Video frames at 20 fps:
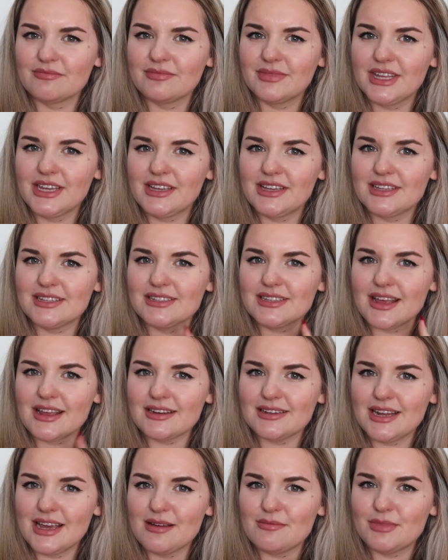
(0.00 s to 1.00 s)
Link is
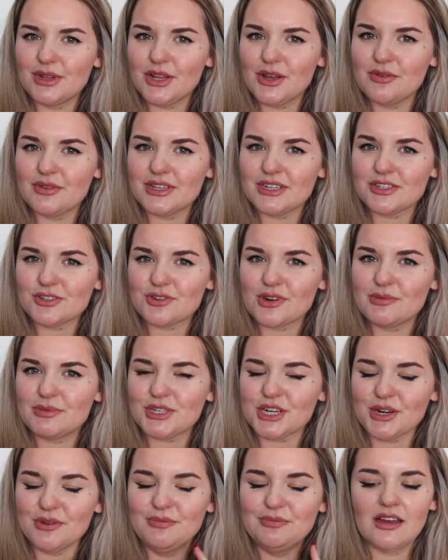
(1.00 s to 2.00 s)
down below in the
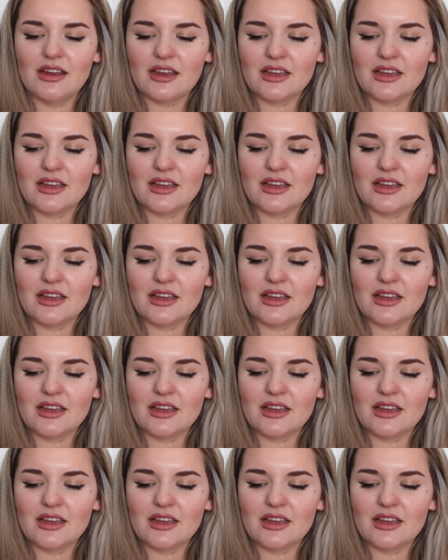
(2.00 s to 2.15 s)
description.